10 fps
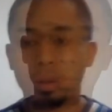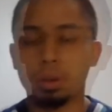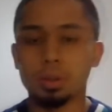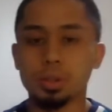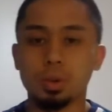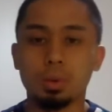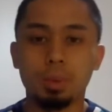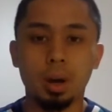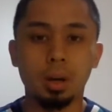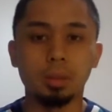Okay, so
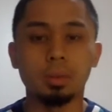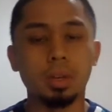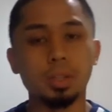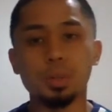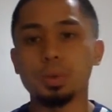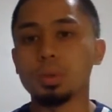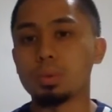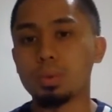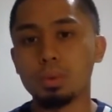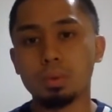upon entering the room,